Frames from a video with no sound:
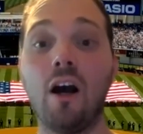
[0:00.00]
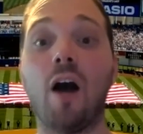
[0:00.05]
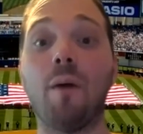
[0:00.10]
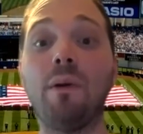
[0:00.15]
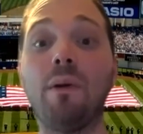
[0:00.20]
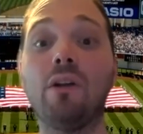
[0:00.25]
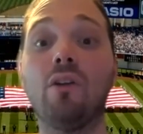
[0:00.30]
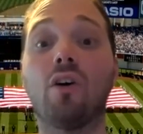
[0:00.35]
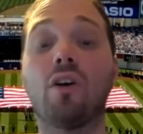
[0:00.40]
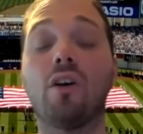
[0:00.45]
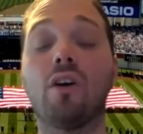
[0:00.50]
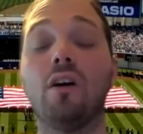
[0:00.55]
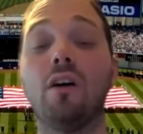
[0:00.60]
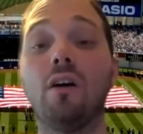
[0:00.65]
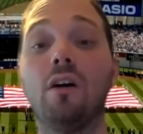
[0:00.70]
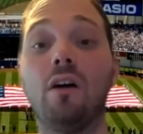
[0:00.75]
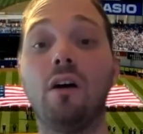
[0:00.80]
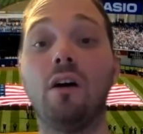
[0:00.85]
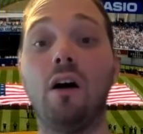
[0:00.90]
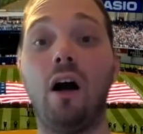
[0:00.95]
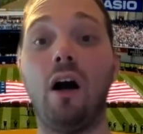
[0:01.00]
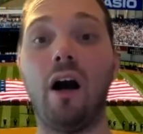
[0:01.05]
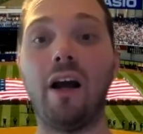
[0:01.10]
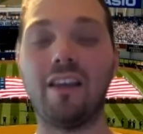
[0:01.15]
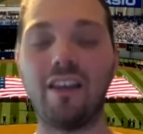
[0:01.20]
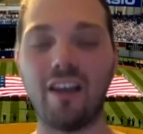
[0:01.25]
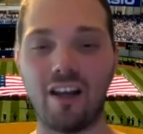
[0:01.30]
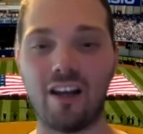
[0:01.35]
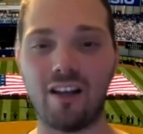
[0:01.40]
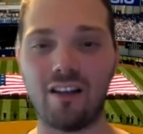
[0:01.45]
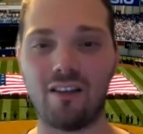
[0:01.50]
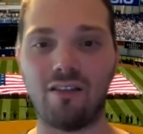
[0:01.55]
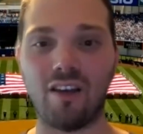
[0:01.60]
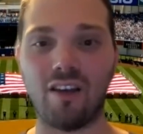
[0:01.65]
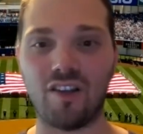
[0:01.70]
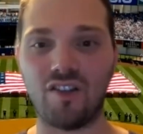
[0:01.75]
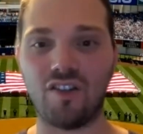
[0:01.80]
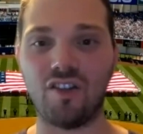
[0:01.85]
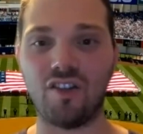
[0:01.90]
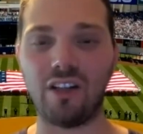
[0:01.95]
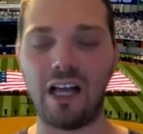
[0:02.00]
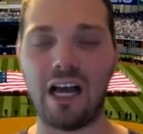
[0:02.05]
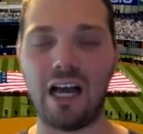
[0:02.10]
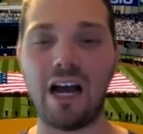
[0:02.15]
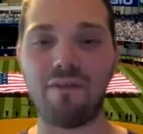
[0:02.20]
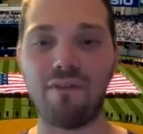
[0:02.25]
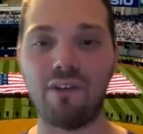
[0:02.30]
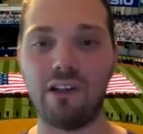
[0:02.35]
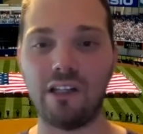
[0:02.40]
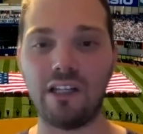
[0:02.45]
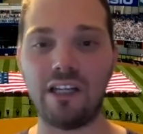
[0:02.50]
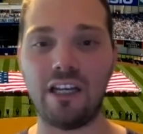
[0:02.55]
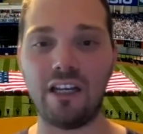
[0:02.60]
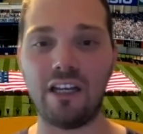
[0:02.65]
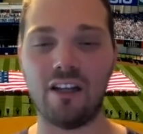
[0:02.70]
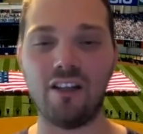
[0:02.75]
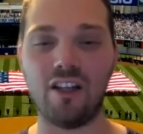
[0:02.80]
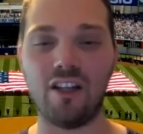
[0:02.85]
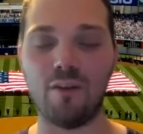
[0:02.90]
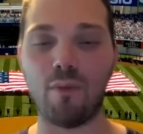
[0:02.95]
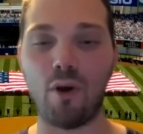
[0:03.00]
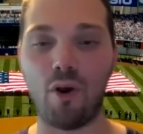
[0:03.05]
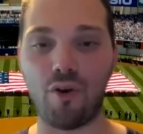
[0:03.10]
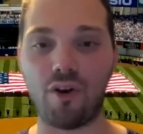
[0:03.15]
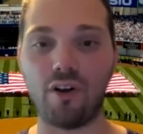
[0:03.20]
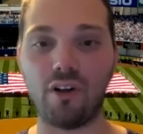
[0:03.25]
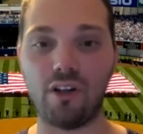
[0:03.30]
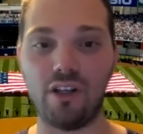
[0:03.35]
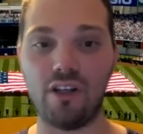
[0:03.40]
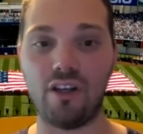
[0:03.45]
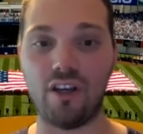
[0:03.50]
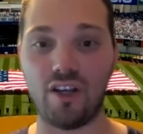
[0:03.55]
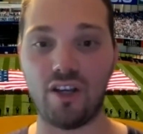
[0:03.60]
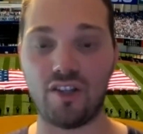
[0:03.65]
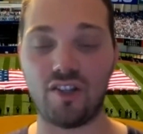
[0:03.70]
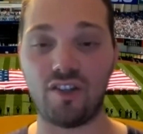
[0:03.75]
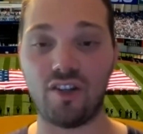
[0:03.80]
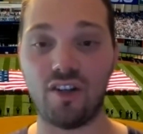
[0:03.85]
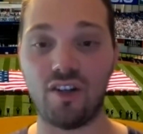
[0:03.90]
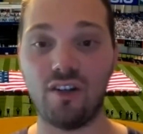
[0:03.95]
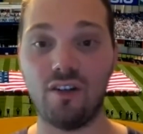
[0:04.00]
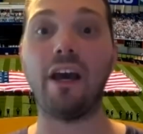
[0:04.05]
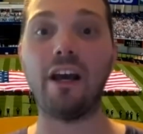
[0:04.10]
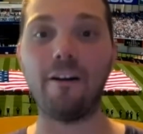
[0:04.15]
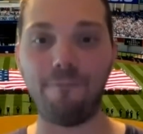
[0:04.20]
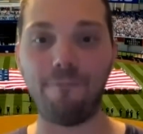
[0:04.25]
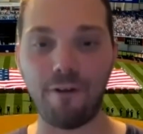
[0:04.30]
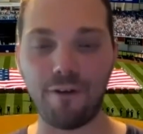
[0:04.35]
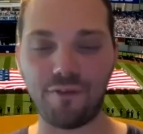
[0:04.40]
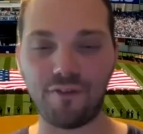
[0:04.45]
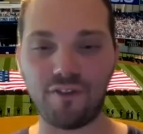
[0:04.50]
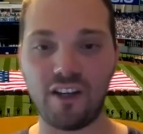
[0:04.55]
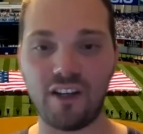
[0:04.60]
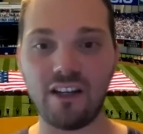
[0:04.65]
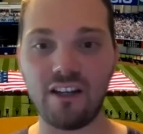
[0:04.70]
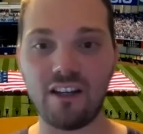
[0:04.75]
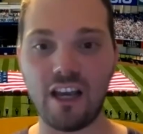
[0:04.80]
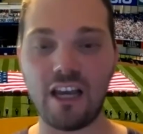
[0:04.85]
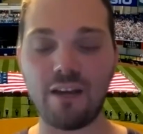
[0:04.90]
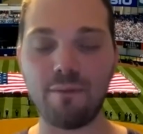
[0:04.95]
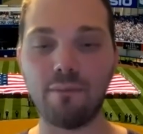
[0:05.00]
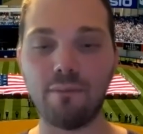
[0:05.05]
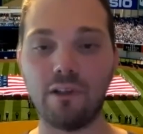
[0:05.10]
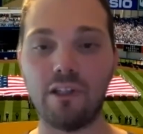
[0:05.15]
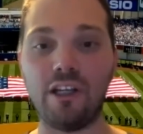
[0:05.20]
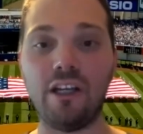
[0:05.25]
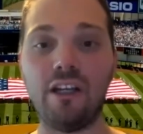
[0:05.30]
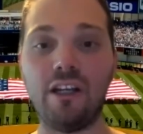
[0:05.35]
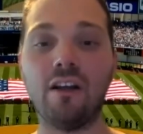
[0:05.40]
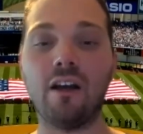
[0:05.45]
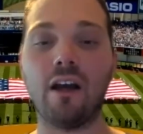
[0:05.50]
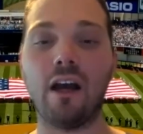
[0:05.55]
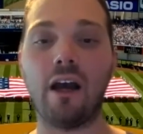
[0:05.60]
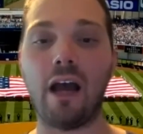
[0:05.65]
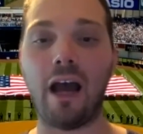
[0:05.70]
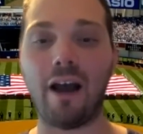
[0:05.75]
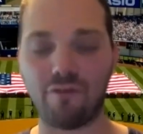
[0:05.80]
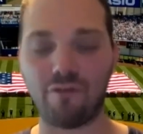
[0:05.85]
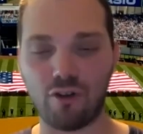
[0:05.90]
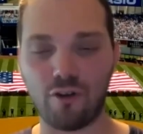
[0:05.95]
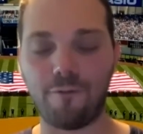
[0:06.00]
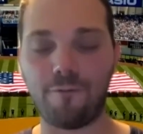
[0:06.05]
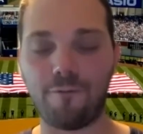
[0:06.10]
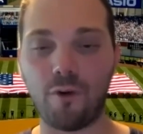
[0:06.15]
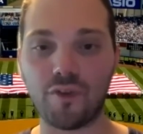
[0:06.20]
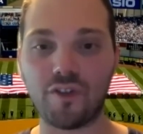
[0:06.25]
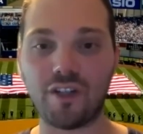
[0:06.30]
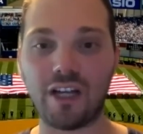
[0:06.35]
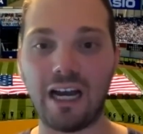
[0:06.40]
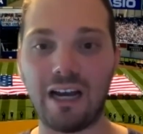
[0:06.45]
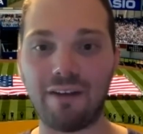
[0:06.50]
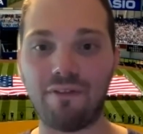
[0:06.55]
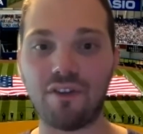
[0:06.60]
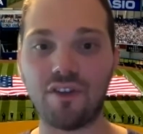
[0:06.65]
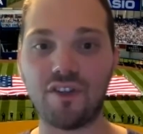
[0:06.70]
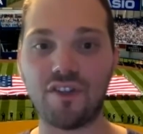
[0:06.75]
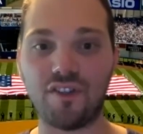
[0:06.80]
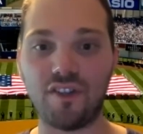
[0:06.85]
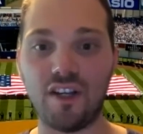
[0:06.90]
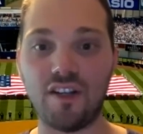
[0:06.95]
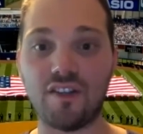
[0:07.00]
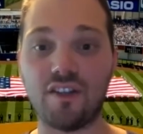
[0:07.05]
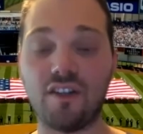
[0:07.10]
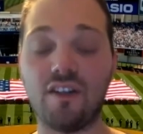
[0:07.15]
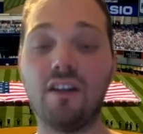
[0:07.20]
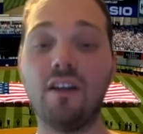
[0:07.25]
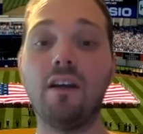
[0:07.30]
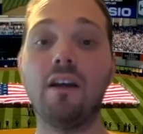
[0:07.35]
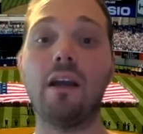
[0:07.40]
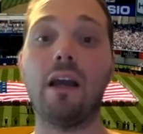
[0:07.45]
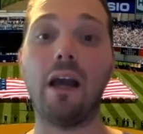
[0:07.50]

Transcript: I mean, look, I get it. They still have a lead in the American League East. They had a 15-game lead after the first half of the season.